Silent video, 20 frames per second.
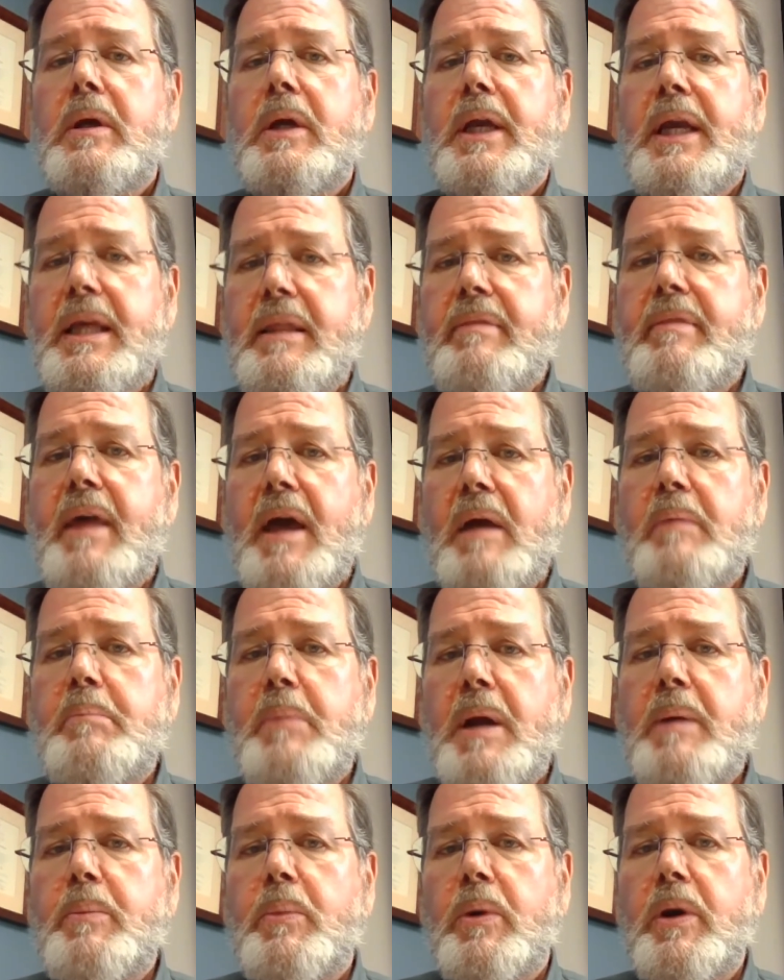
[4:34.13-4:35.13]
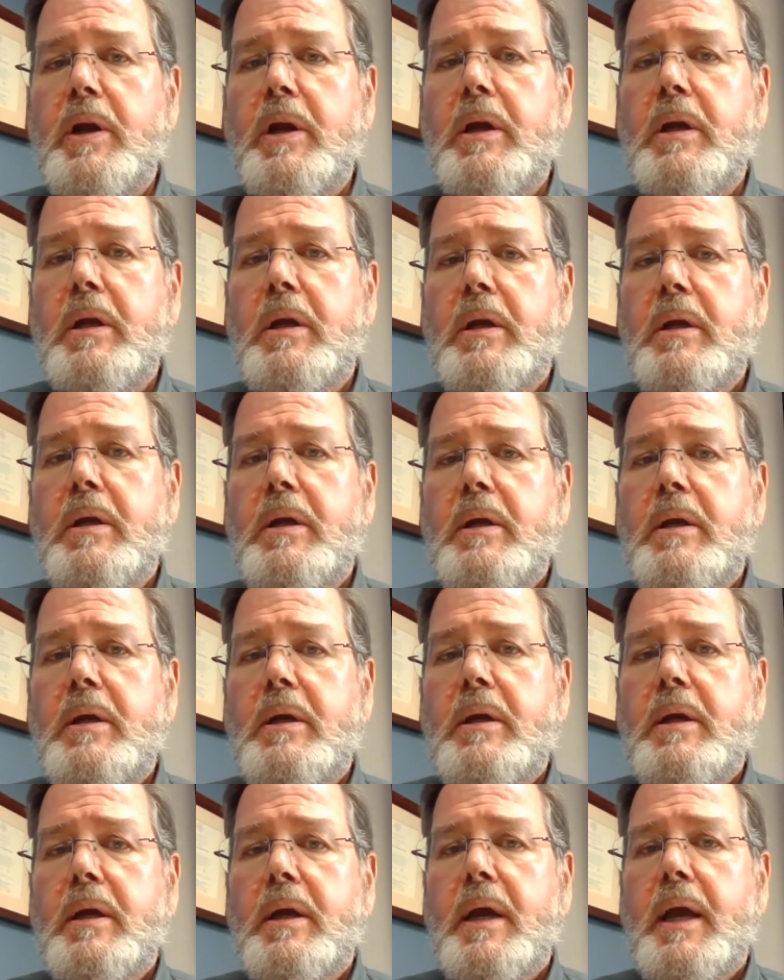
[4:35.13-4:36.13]
in that memory
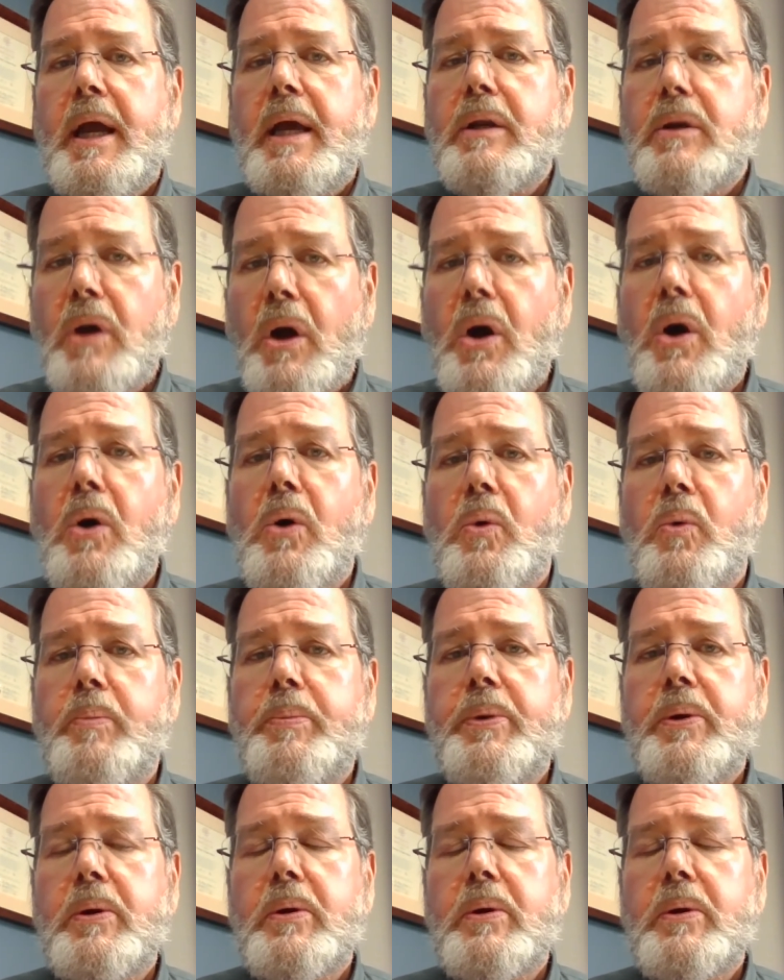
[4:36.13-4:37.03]
and hope.